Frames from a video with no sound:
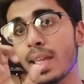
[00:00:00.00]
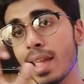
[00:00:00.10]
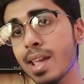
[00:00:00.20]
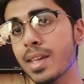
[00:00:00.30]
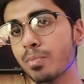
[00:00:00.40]

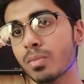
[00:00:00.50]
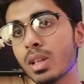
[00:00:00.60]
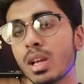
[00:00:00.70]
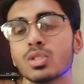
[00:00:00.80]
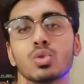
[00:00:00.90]
A.
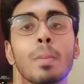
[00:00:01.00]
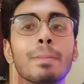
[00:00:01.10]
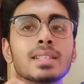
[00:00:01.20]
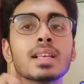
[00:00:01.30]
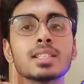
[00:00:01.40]
So
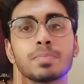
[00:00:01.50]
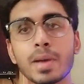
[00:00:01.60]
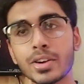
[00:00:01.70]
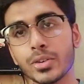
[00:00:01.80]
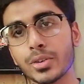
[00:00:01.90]
bis
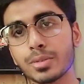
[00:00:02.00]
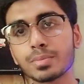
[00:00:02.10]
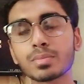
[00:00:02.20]
später.